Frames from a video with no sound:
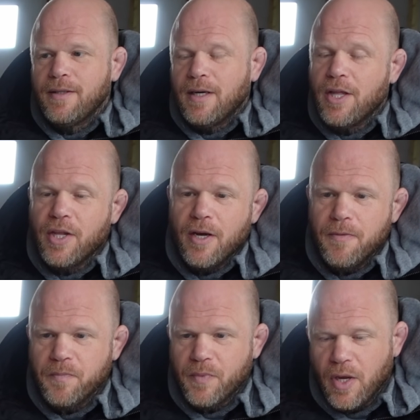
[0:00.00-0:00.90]
I don't know.
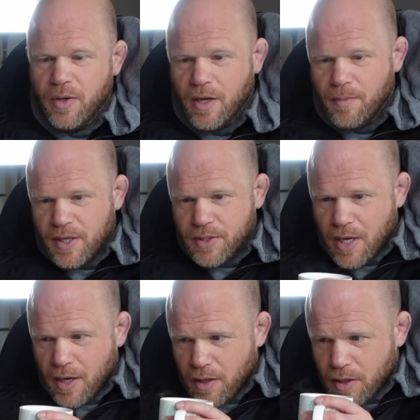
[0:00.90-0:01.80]
Don't get the
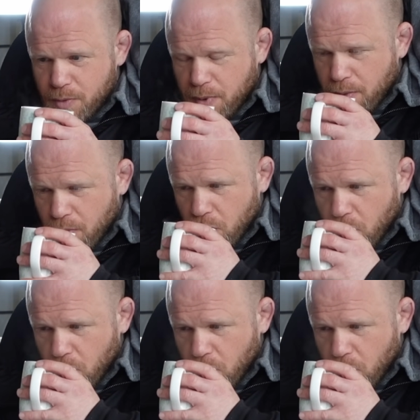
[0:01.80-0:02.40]
mentality of these people.